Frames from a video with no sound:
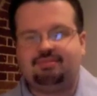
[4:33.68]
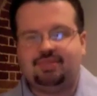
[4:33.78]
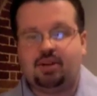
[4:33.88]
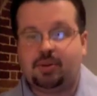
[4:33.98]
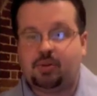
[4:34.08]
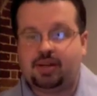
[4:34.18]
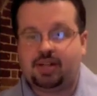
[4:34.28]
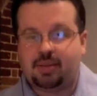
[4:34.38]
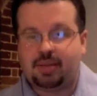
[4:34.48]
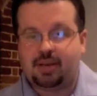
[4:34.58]
There'll be one
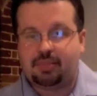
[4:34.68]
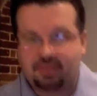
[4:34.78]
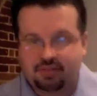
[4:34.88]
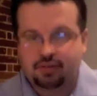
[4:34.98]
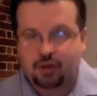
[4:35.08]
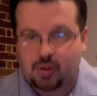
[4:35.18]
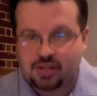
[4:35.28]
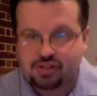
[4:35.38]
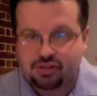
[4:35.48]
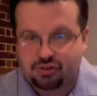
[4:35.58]
coming up for
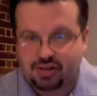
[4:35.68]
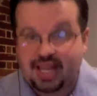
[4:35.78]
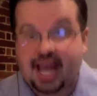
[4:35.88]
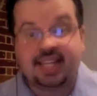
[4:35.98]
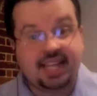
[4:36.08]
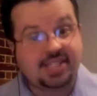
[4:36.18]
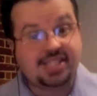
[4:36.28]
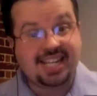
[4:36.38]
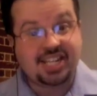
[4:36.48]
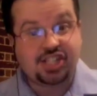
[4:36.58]
question three. And
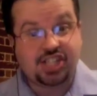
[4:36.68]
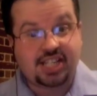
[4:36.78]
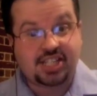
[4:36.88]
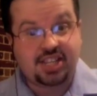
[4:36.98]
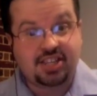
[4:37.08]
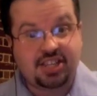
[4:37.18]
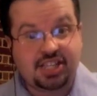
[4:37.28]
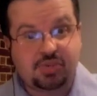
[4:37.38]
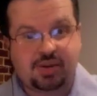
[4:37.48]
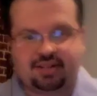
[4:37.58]
yes, it's jazzier than
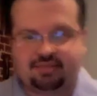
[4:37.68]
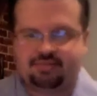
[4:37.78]
this one.